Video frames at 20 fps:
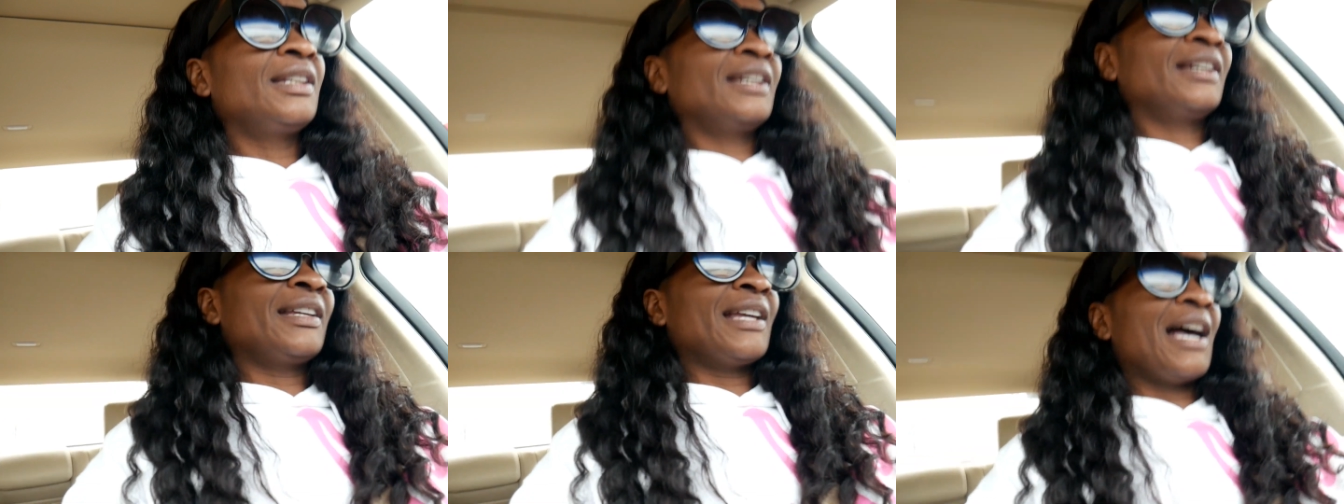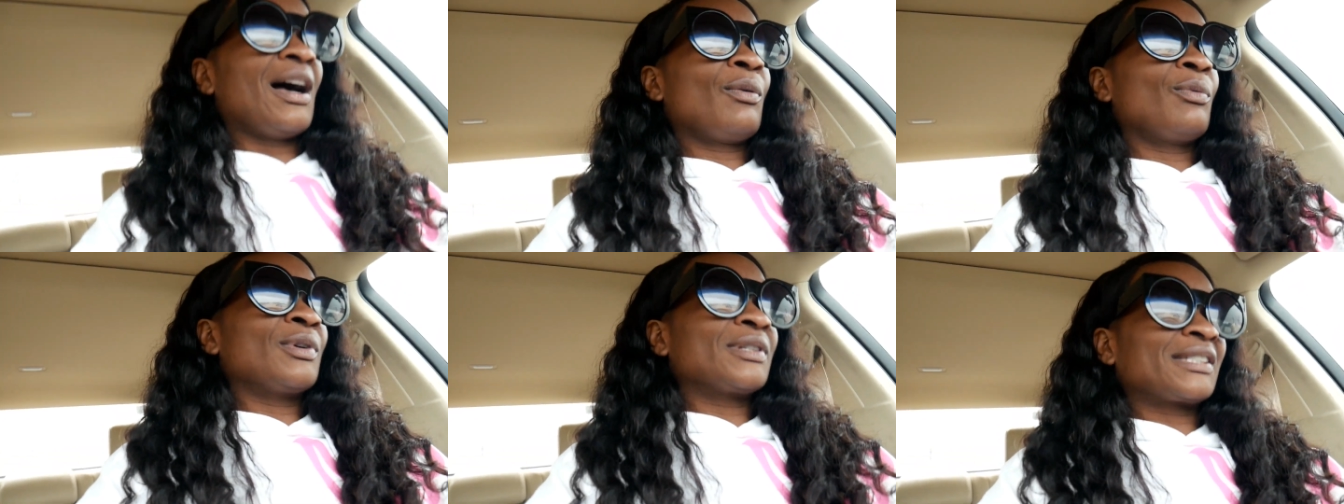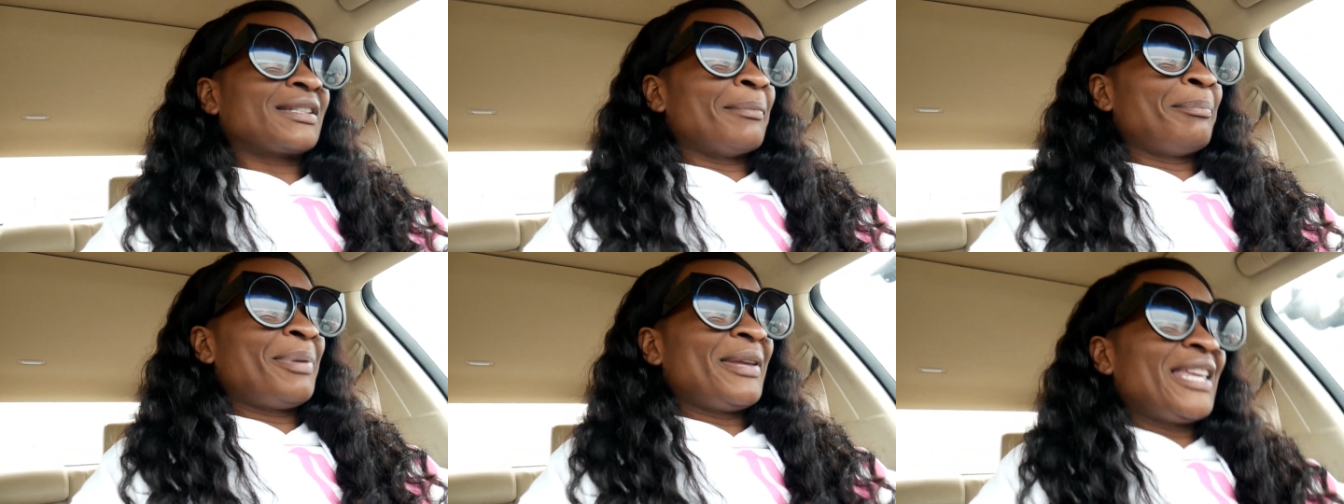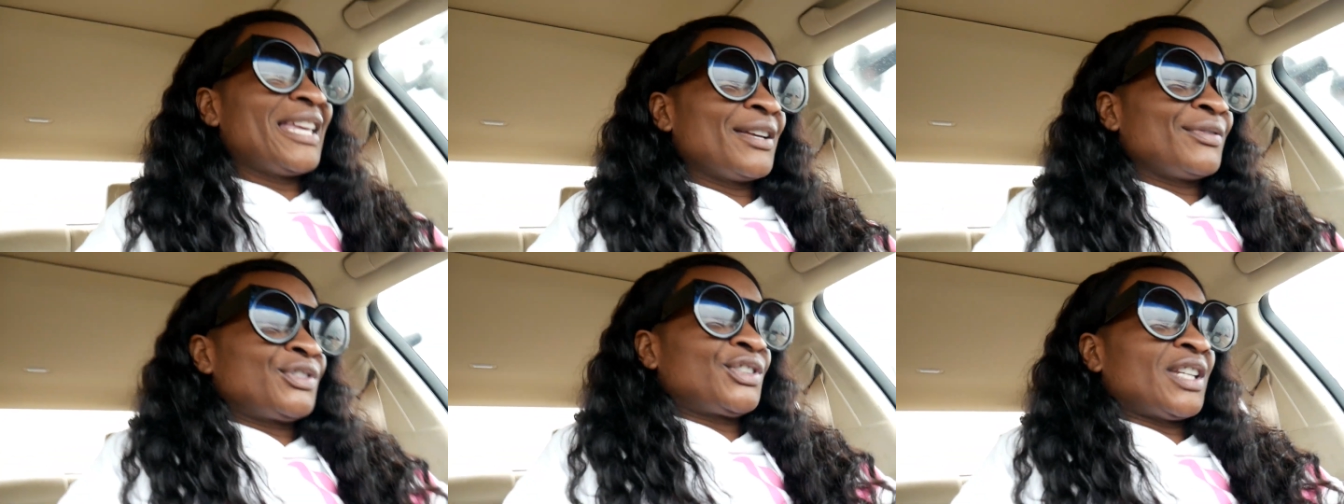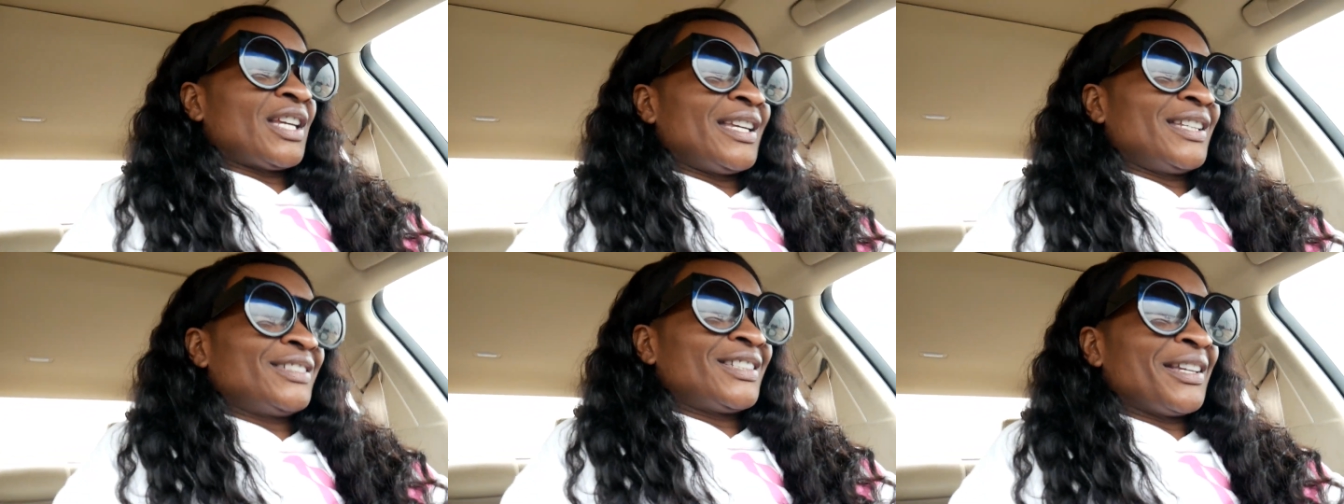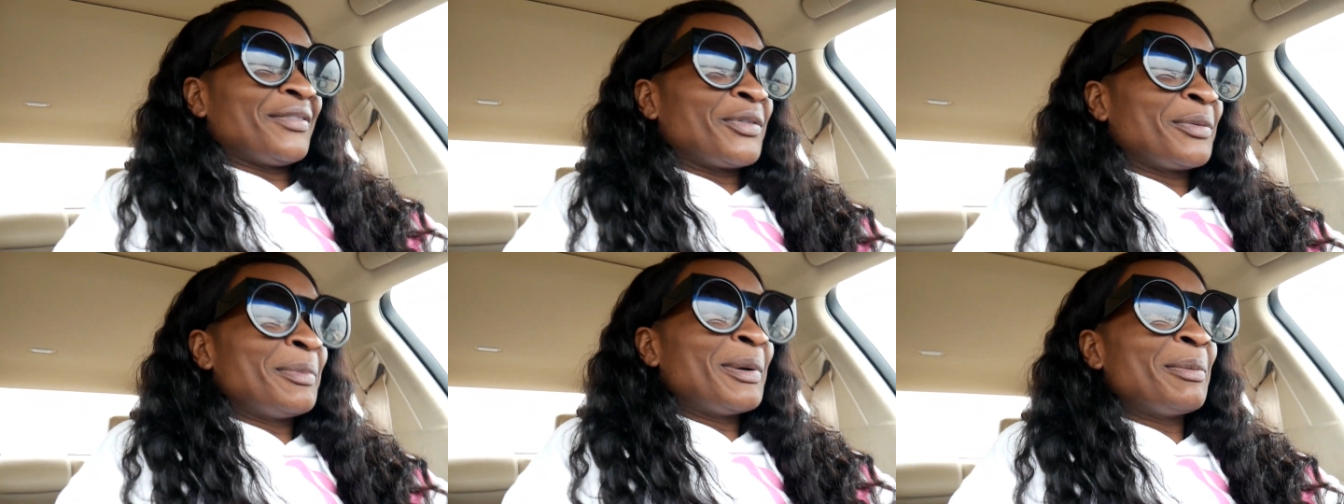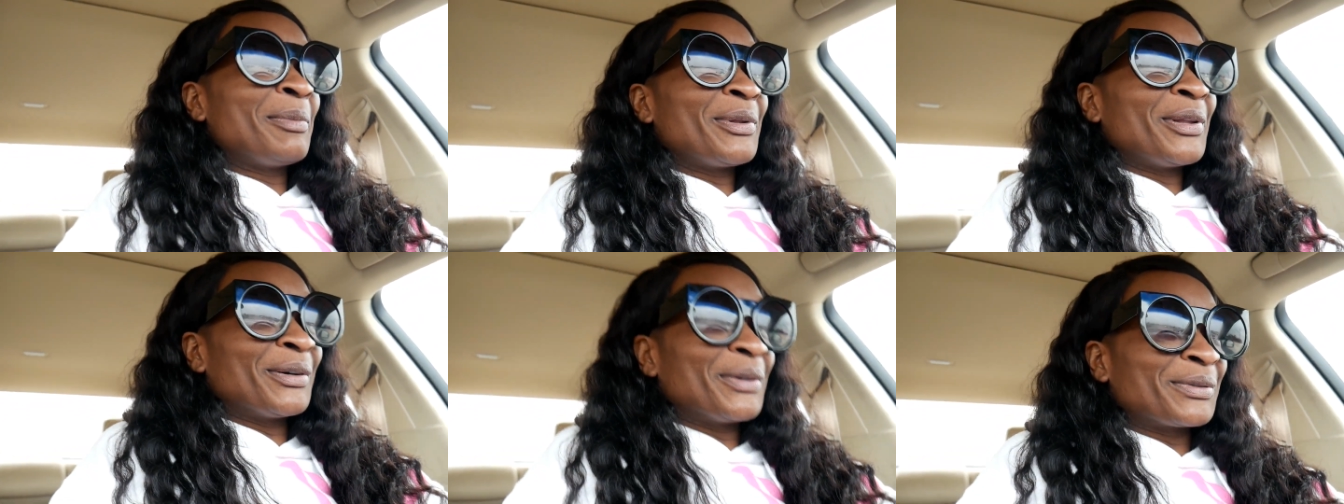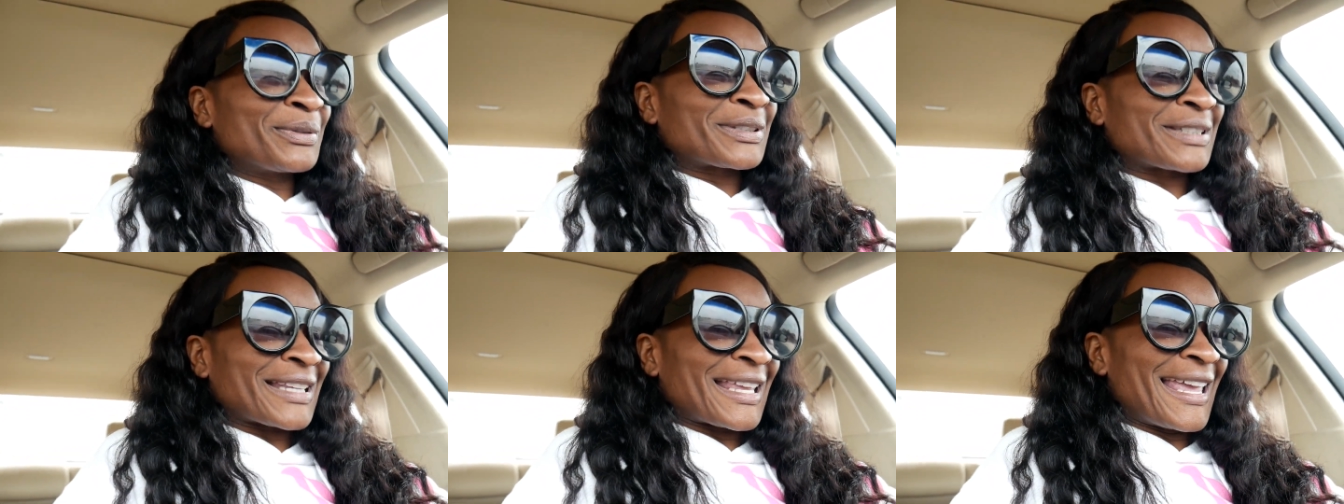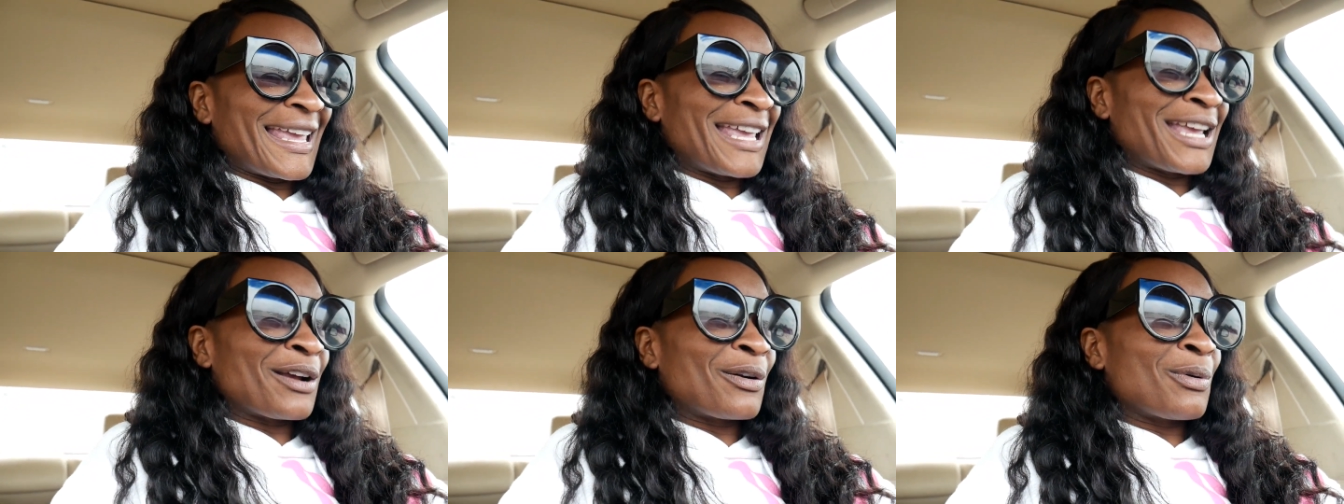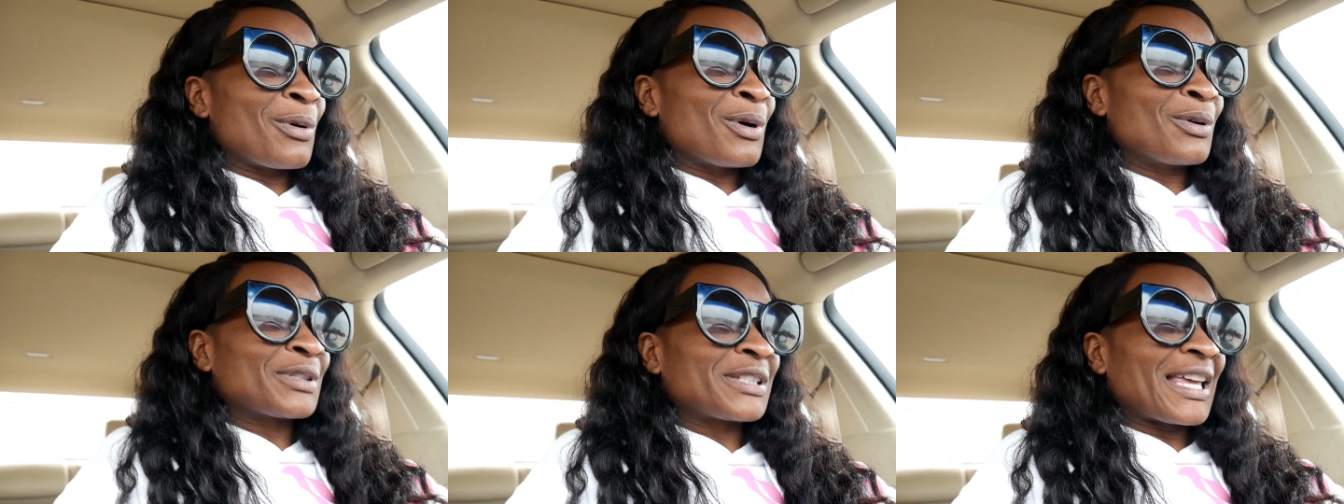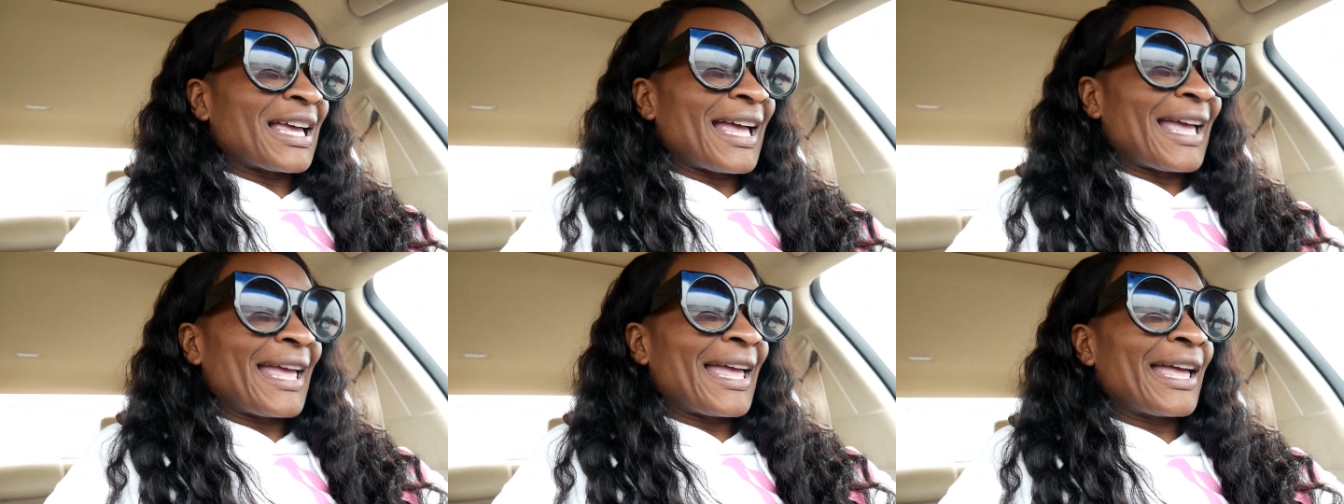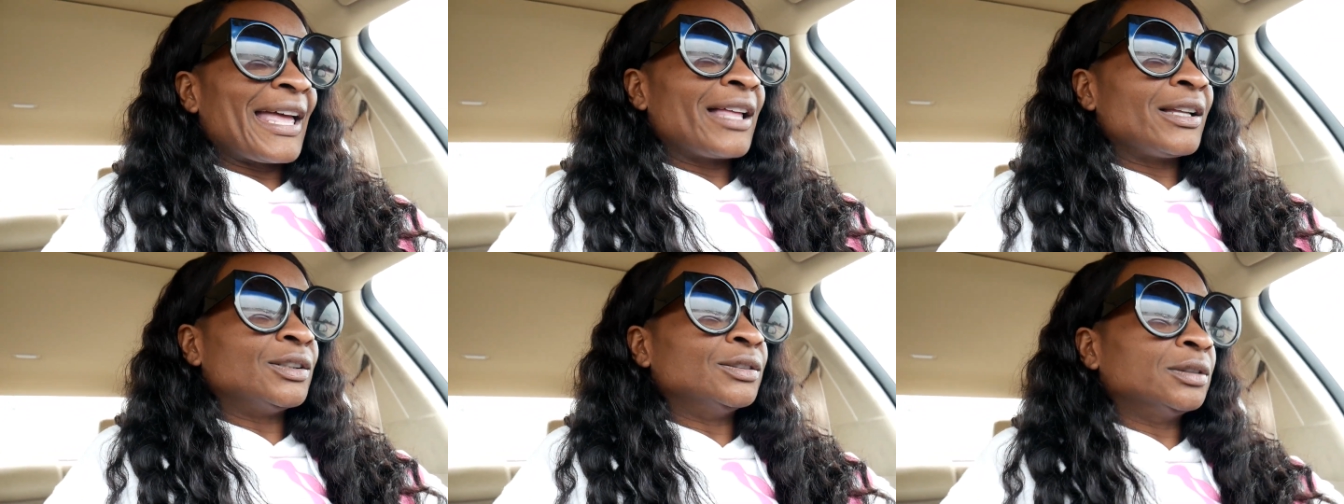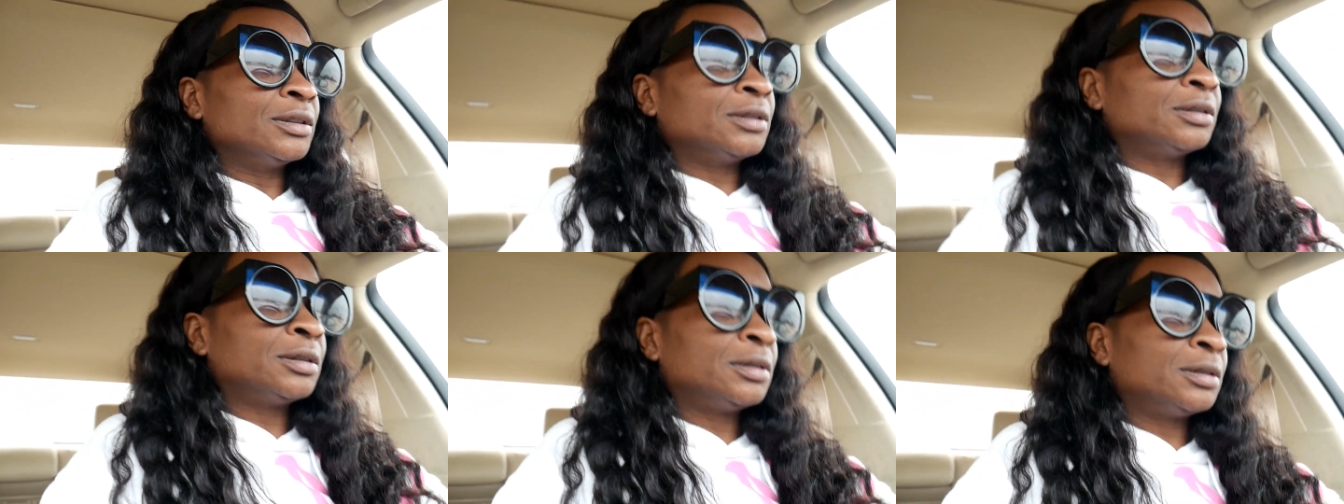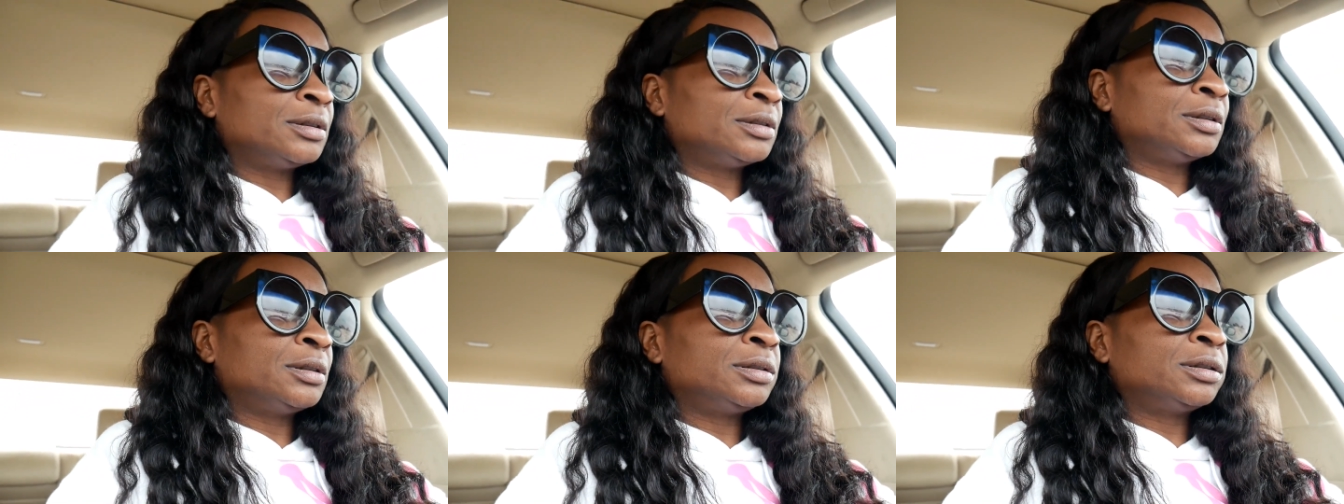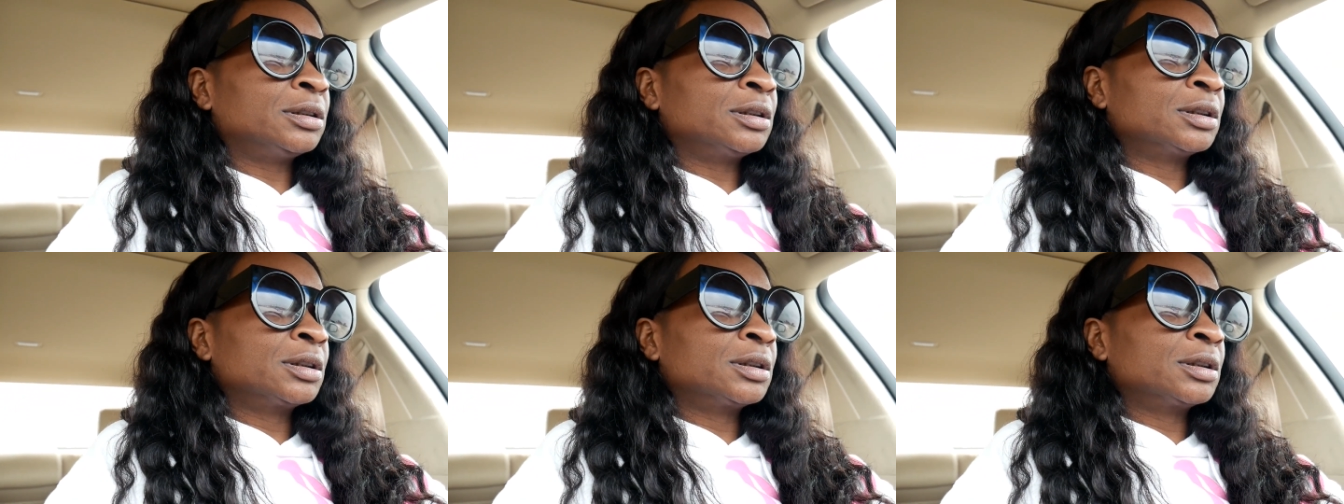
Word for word: y'all want some PF Chang's. Y'all remember those egg rolls I had? Ugh.